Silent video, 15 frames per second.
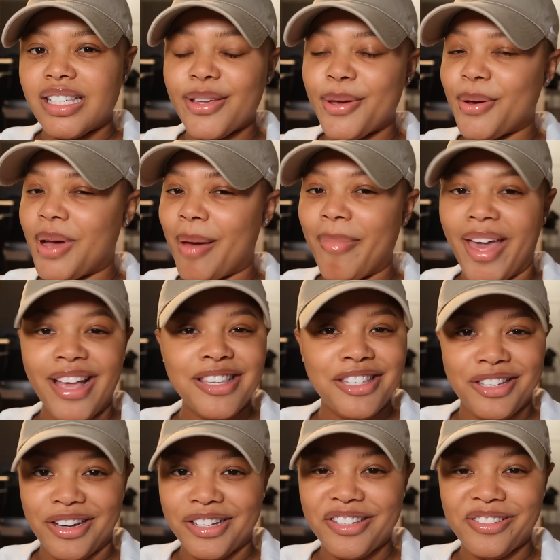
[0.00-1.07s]
So I'm
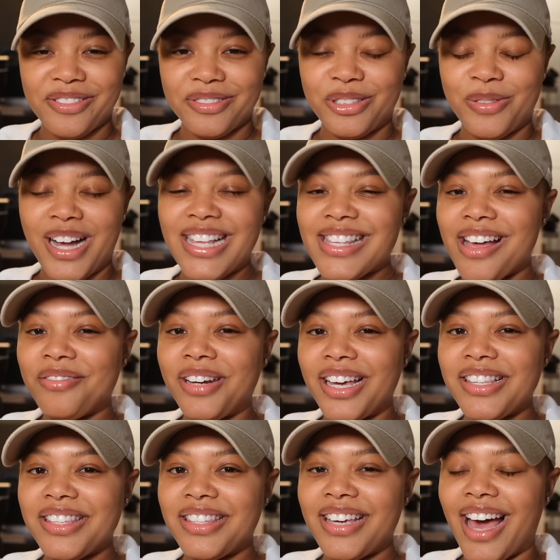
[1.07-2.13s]
asking y'all too. Do I sound
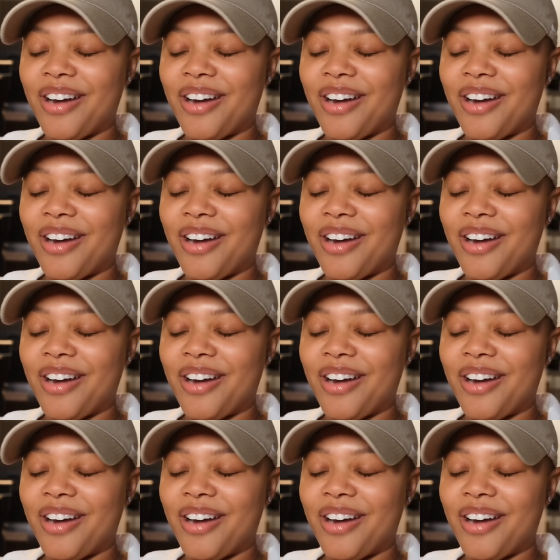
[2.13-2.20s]
nasally?